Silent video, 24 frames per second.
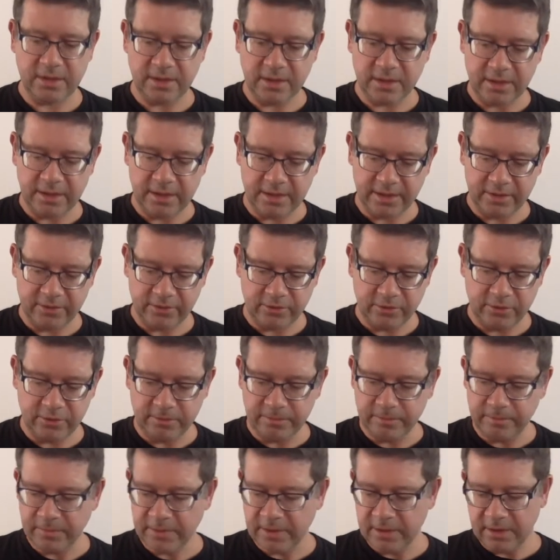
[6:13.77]

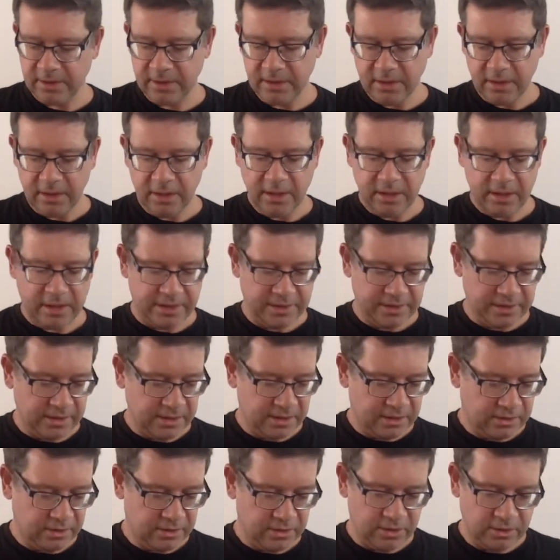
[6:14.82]
classroom. I
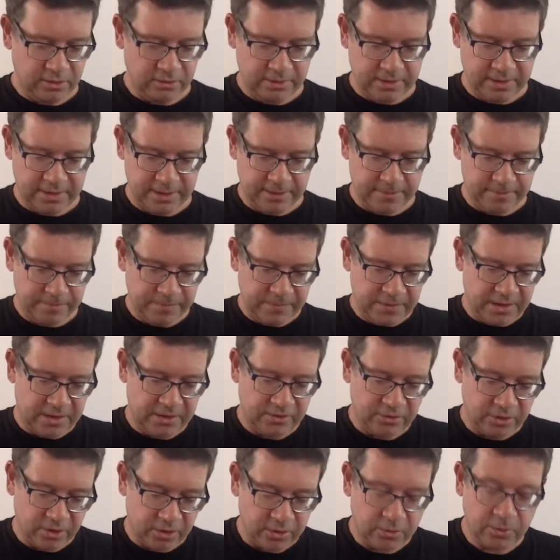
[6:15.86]
think, a
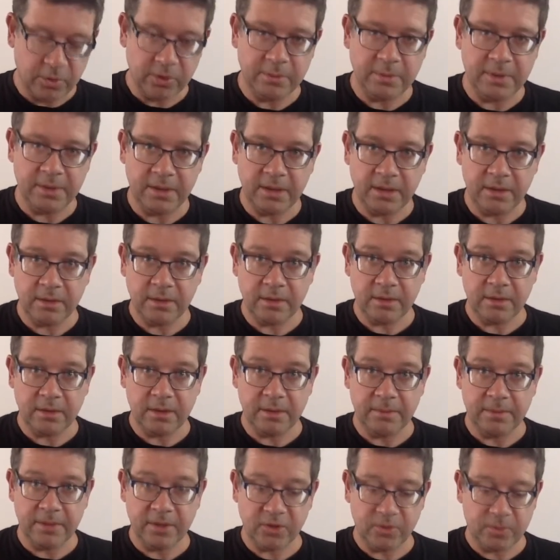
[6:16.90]
dock would have been a
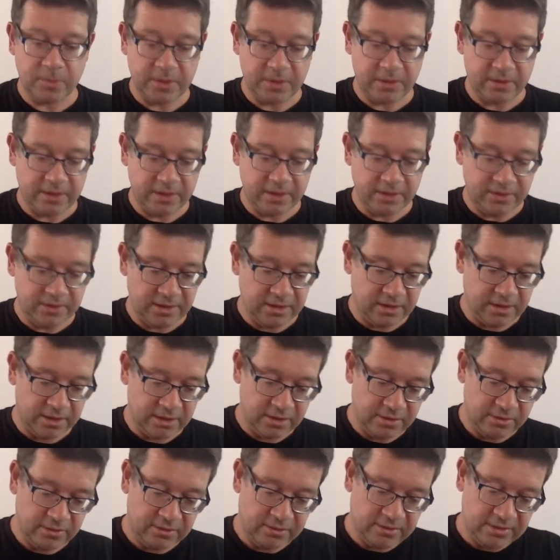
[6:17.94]
much better idea. I
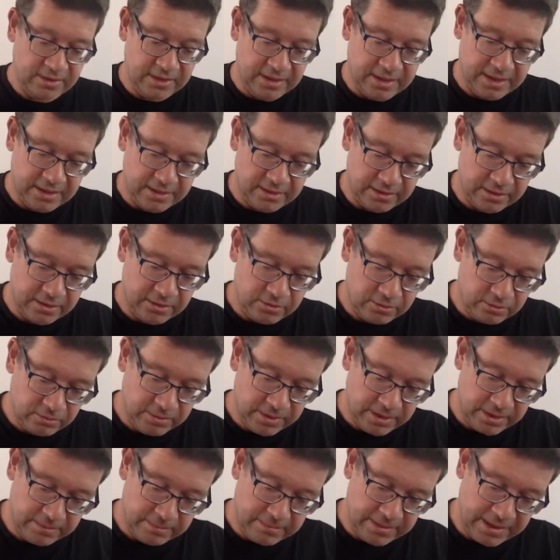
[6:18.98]
don't see how they could
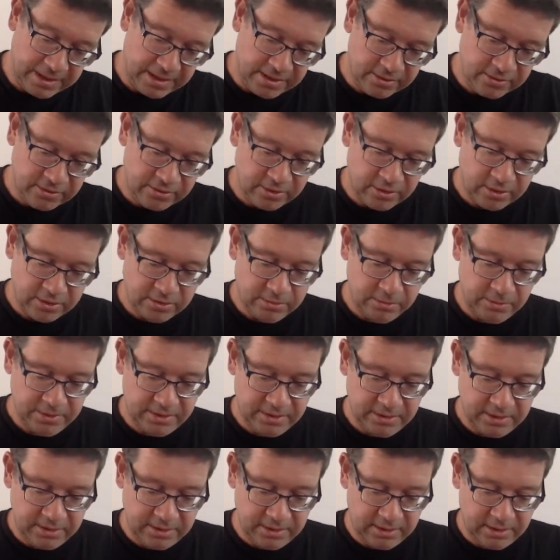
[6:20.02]
really make a dock with
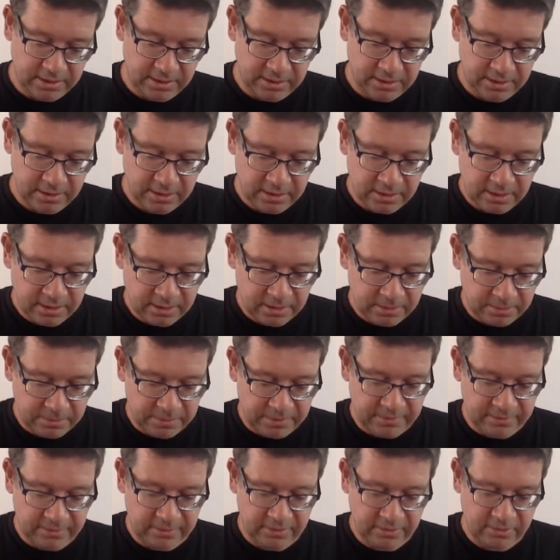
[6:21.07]
the
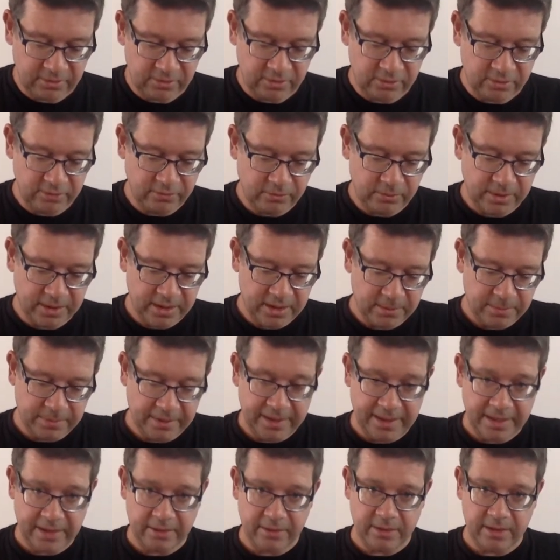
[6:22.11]
position of where the
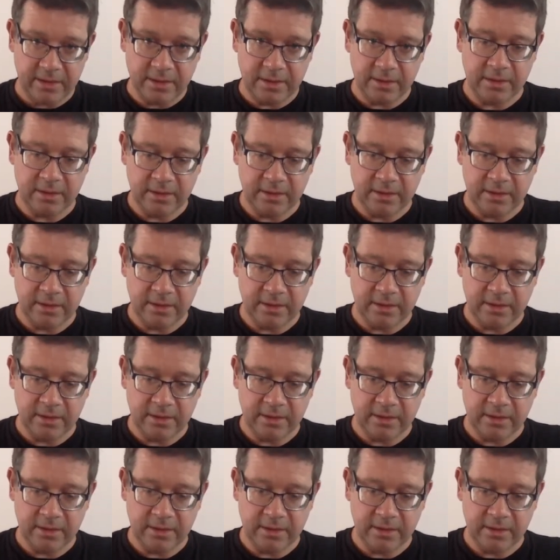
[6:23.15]
power